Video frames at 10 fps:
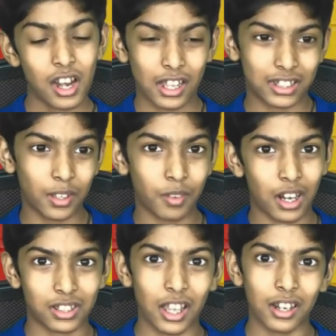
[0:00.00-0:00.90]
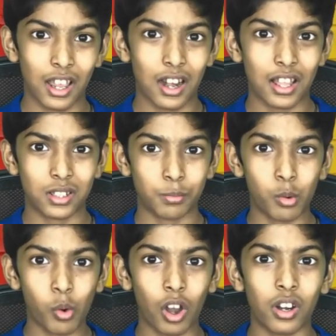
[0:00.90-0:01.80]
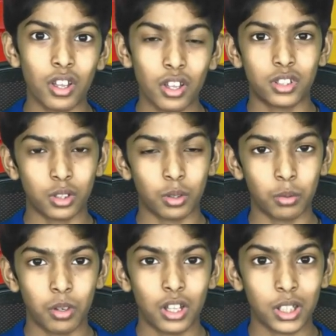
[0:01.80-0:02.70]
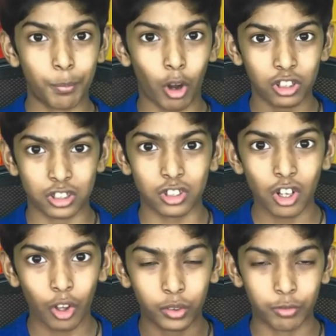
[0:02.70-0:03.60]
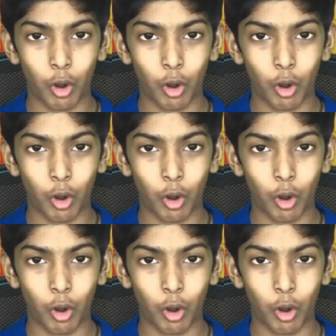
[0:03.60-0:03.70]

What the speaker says: Let's keep that aside and let's move on to the processor of the